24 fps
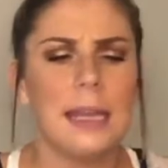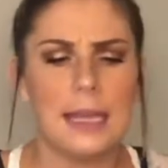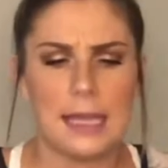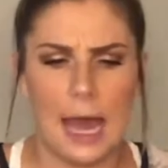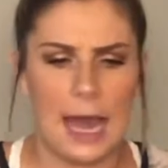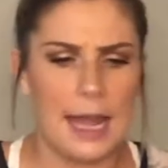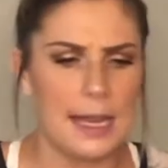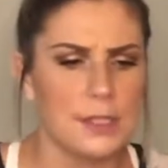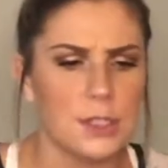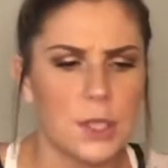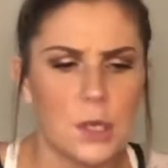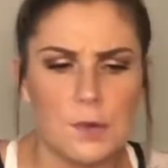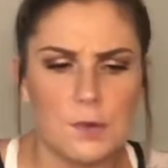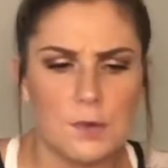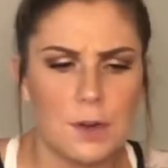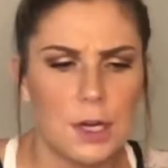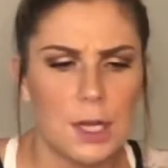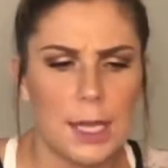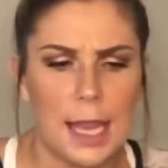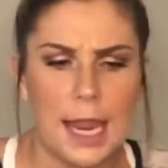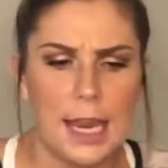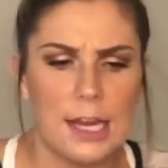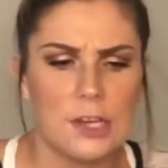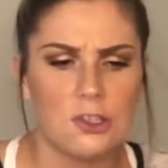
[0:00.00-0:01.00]
guys over
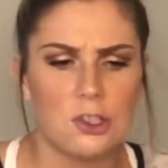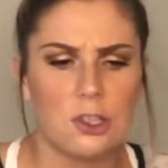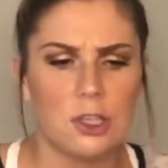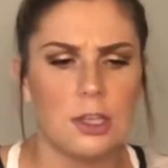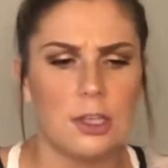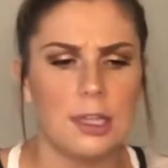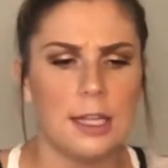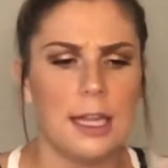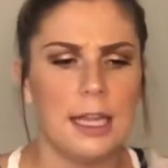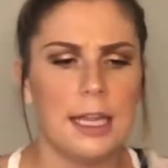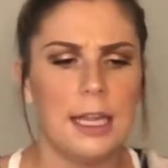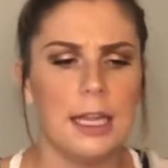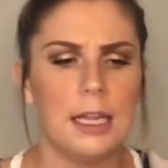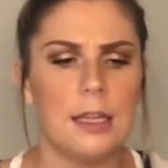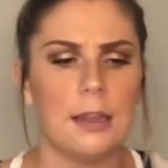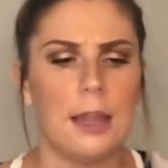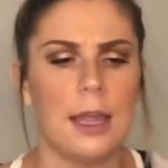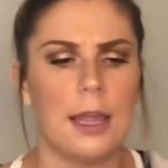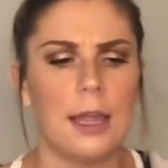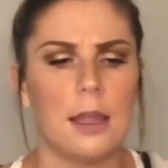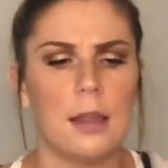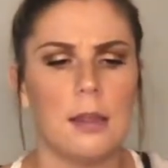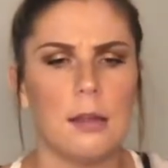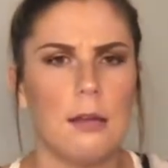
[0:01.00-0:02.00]
occasionally and
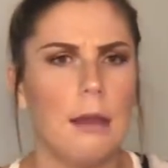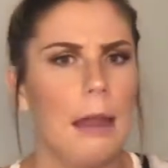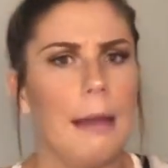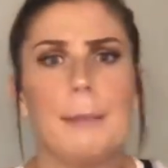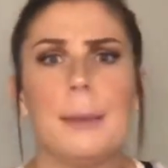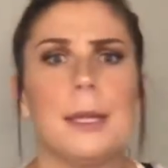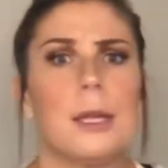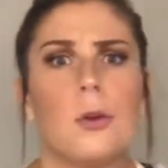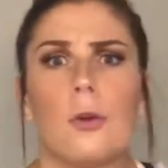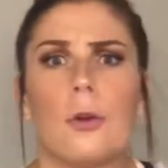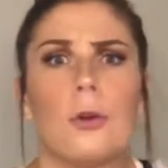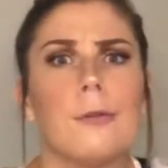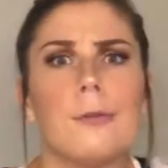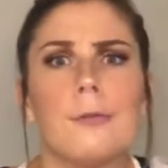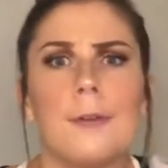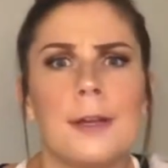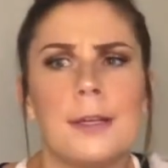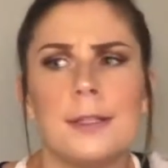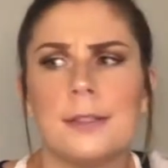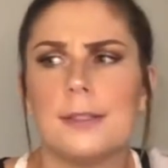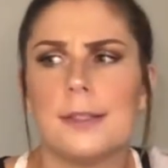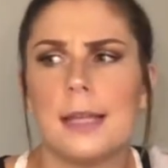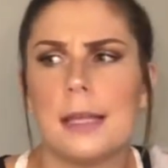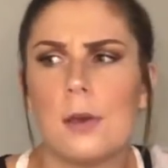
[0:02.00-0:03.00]
like I mean
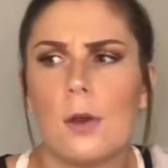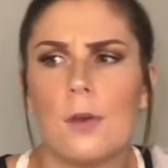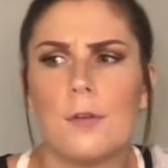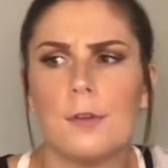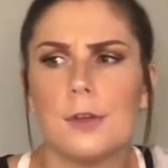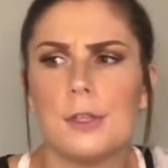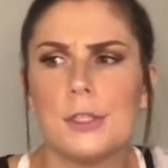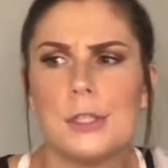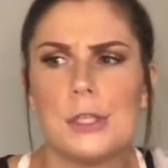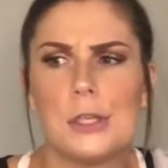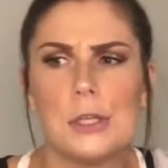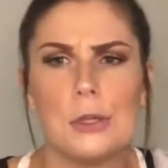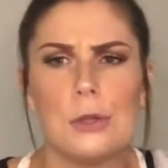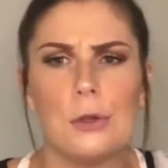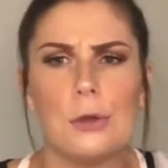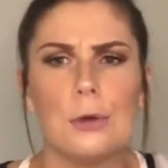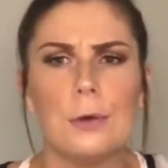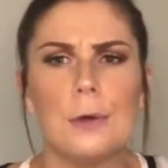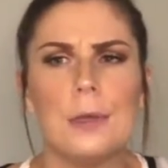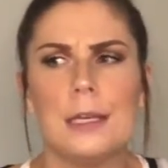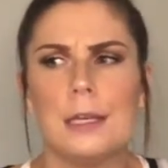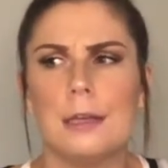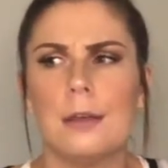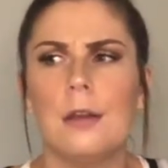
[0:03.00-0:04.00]
girlfriends like over
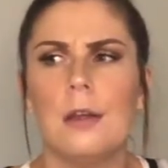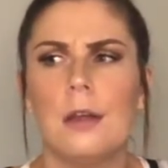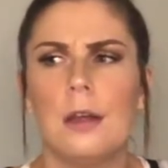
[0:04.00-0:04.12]
too, and